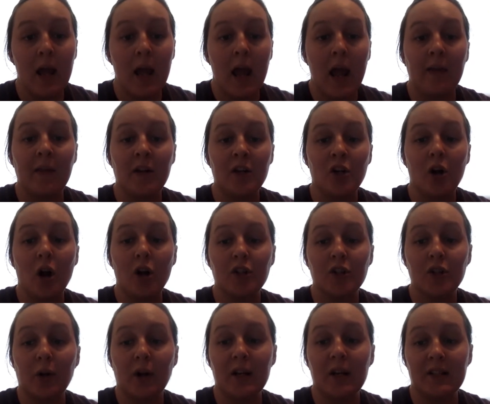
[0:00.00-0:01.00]
And then you're
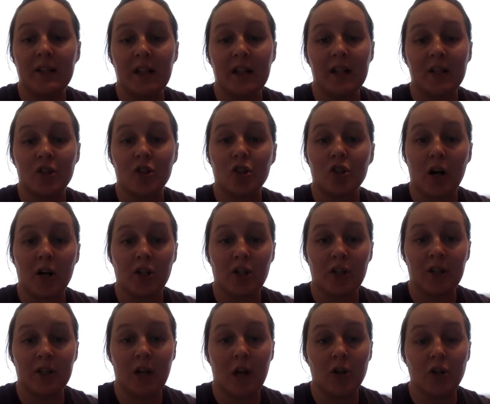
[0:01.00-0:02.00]
also going to see the
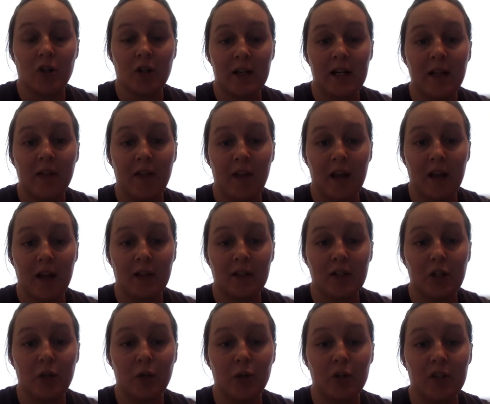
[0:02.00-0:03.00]
instructions underneath it
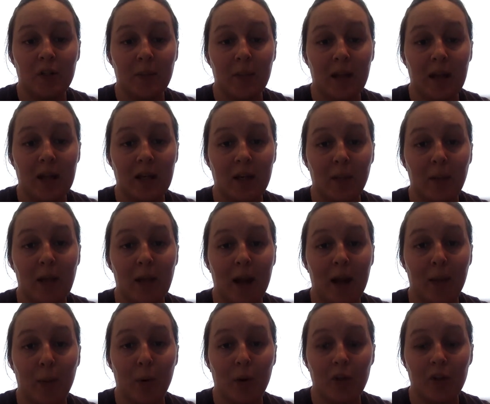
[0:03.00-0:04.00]
to submit into
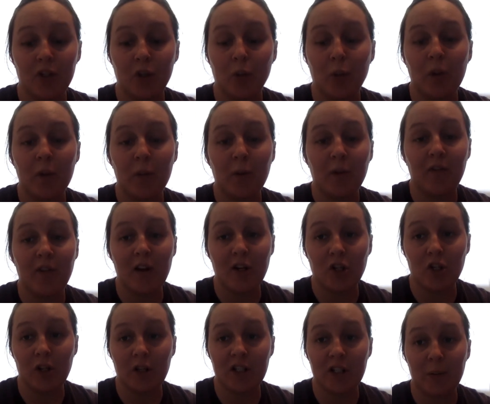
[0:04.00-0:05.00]
Blackboard. So with
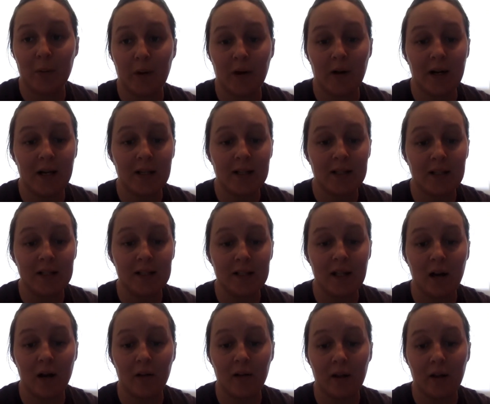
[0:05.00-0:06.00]
professional experiences,
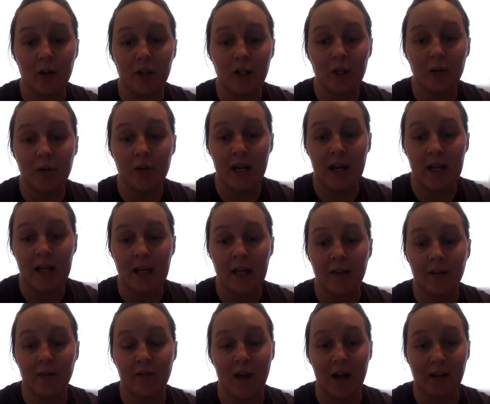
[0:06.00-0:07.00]
they're a little unique in
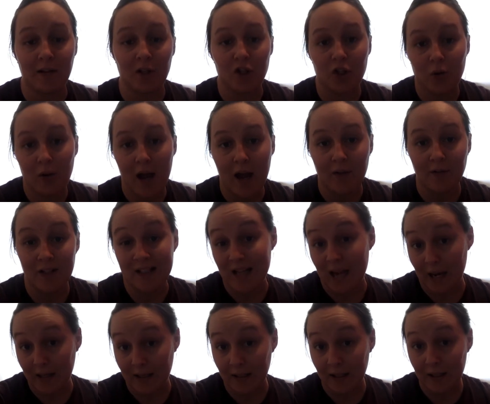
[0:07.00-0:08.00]
the fact that you have to
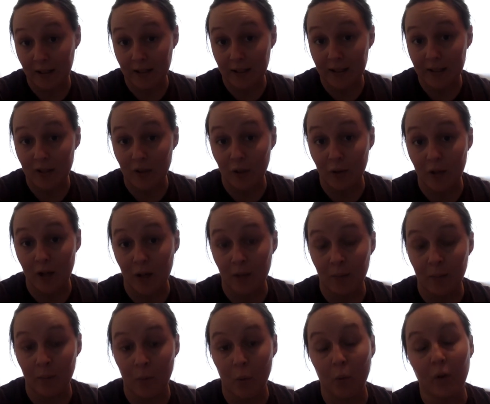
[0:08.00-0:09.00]
technically
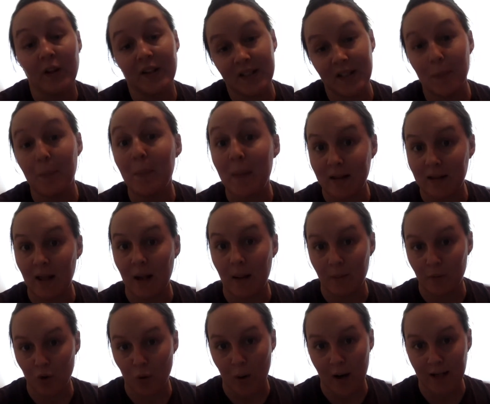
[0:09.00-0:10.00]
submit them
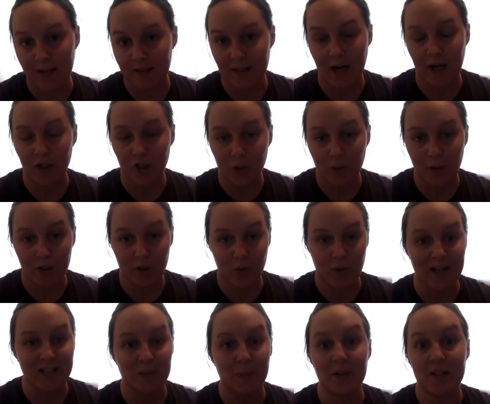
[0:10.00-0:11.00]
twice. Not do it
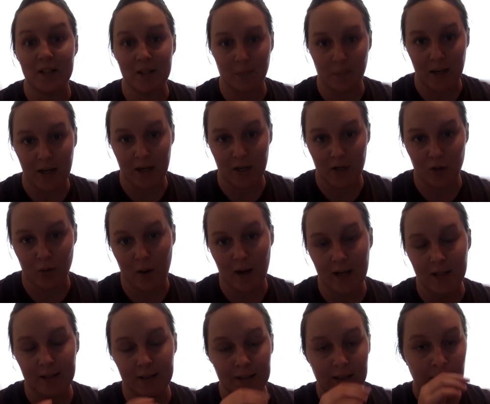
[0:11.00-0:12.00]
twice, but submit it
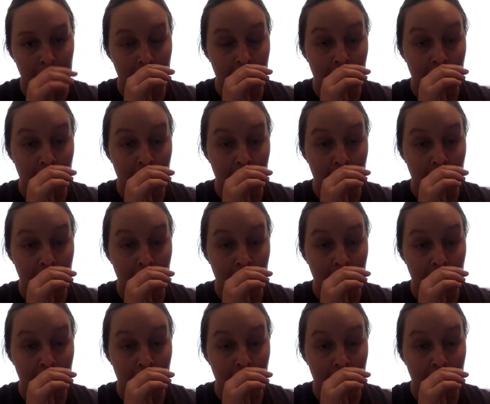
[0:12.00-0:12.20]
twice.